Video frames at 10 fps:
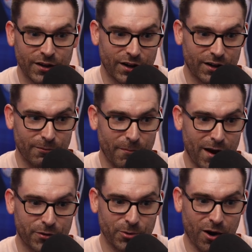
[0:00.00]
of
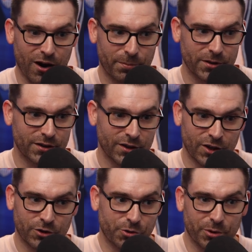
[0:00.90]
Matthew Hoppy
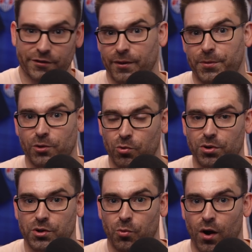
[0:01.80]
doing something
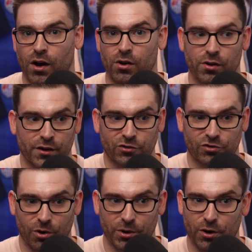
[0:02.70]
really well and
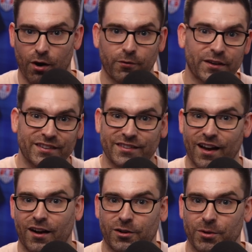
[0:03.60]
showing off his
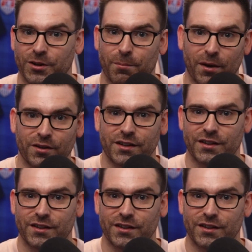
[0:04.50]
soccering ability,